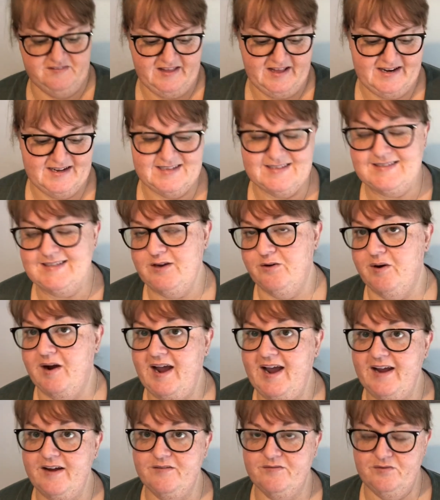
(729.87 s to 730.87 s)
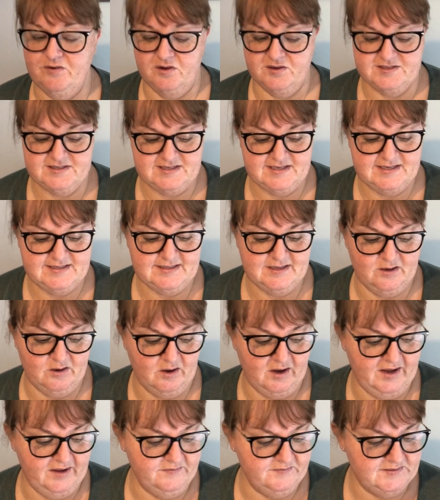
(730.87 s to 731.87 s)
That is, there are 8 flosses and
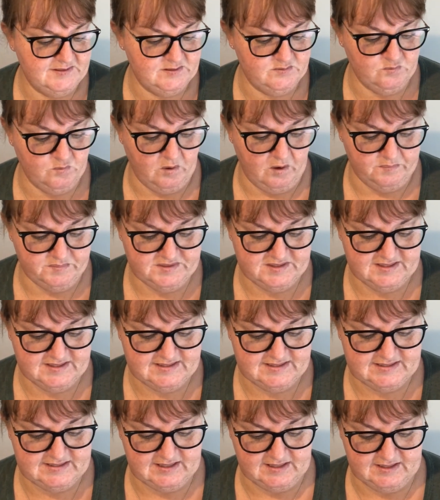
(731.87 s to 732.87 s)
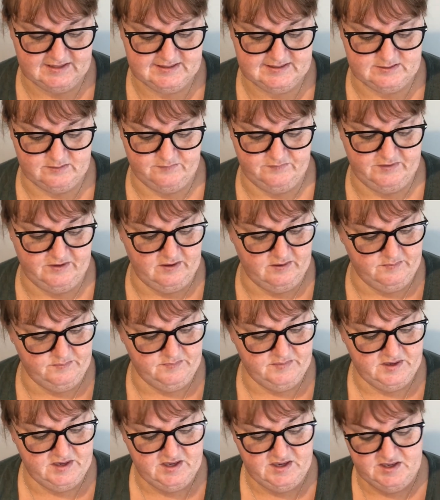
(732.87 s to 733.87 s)
I have swapped 6 of them.
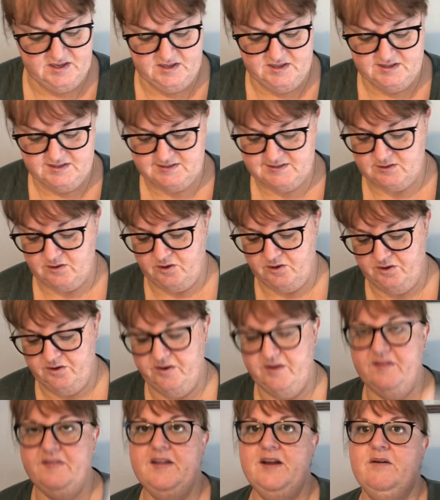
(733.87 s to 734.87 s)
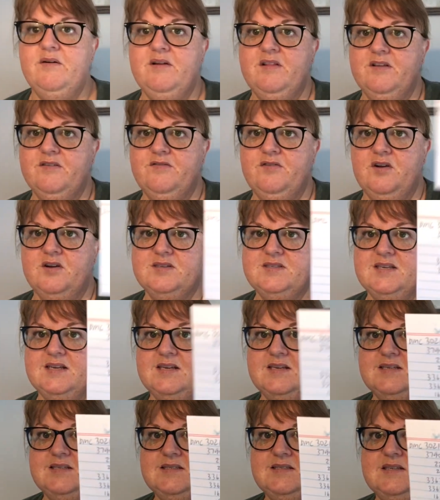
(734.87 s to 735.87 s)
So there are the
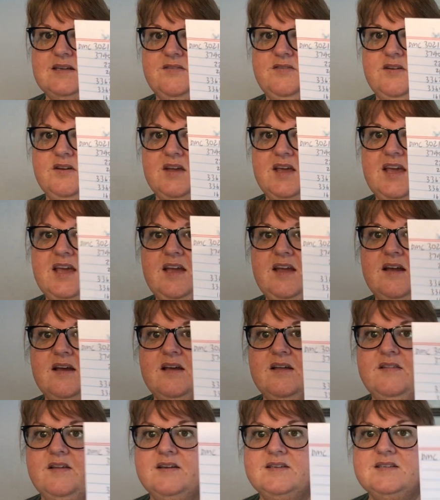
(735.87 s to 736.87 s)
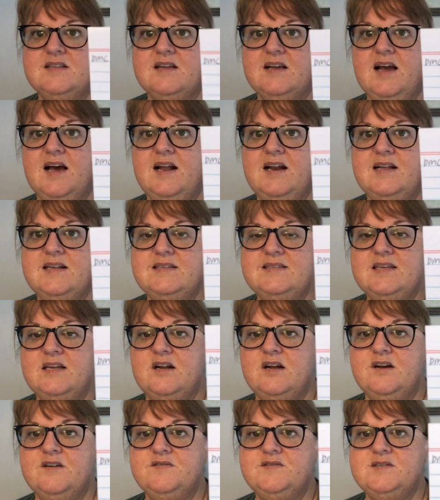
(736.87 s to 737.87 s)
flosses if you care. Those are the colours that
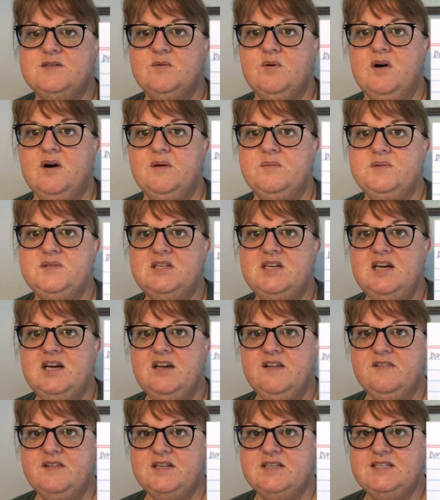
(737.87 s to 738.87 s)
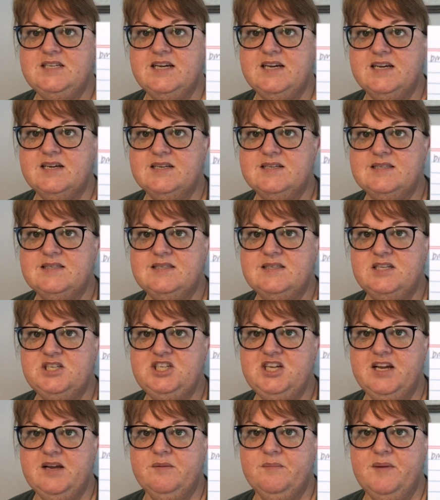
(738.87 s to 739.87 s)
I've swapped. The ticks, the
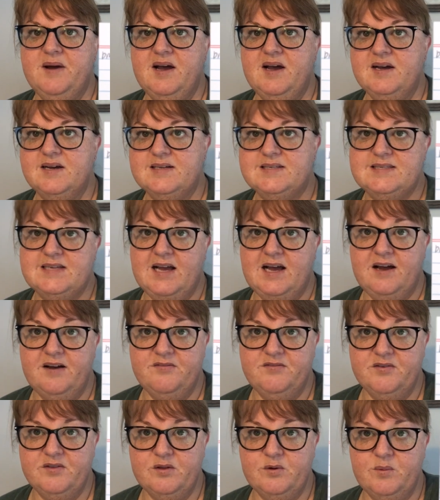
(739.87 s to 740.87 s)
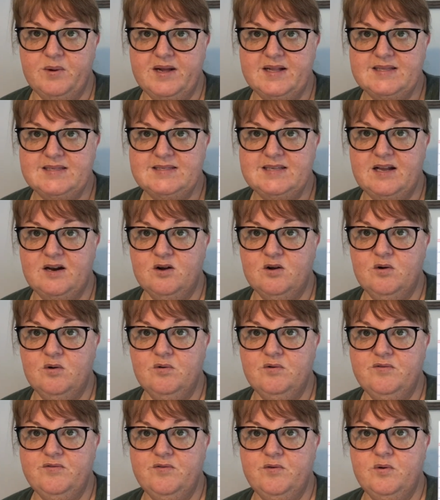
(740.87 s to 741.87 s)
check marks are for the ones that are
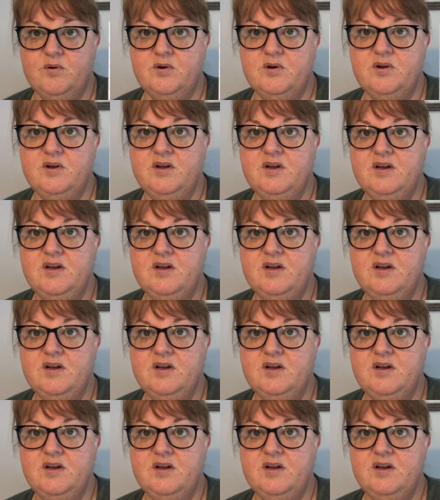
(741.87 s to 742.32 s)
called for.